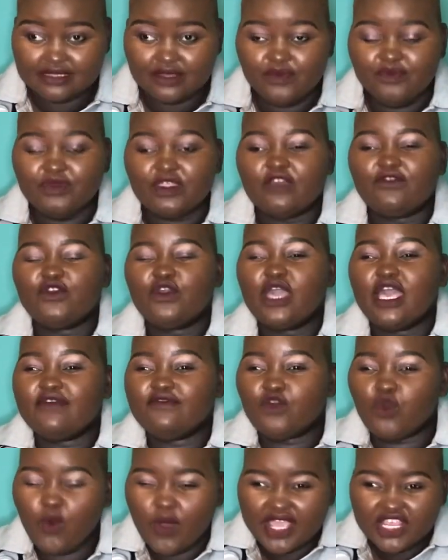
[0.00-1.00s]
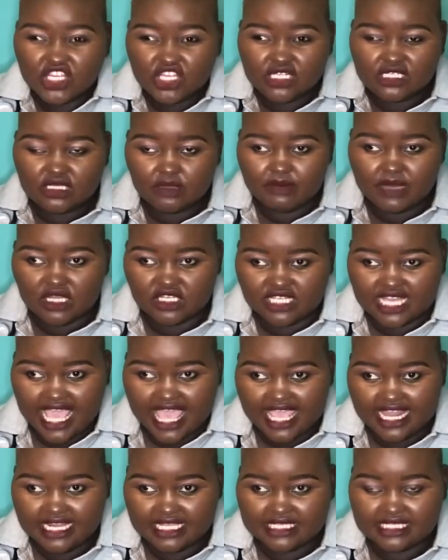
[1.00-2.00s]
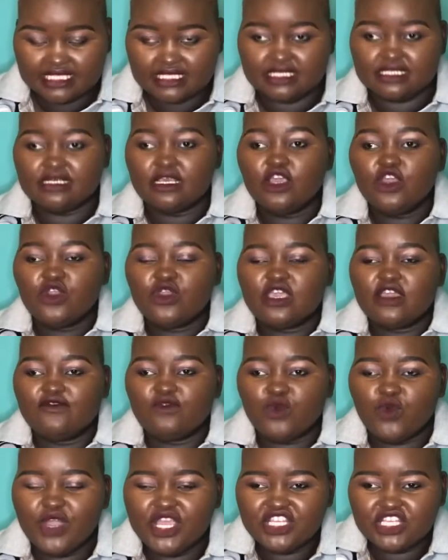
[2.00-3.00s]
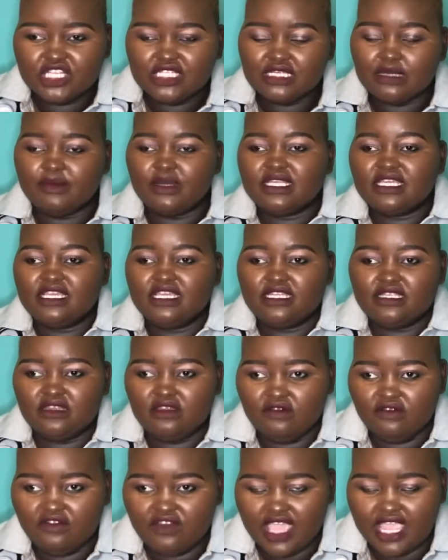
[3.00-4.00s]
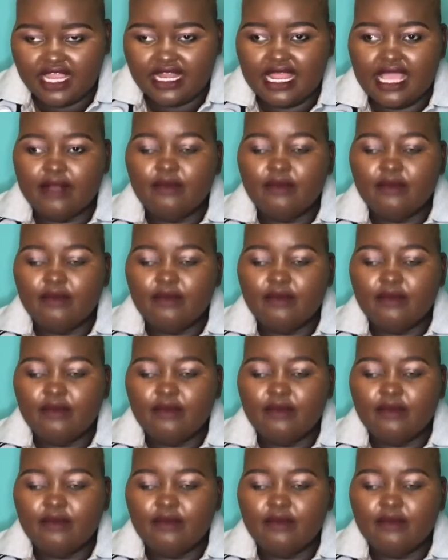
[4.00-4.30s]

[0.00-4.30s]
if you have questions about dialysis, if you have questions about kidney failure,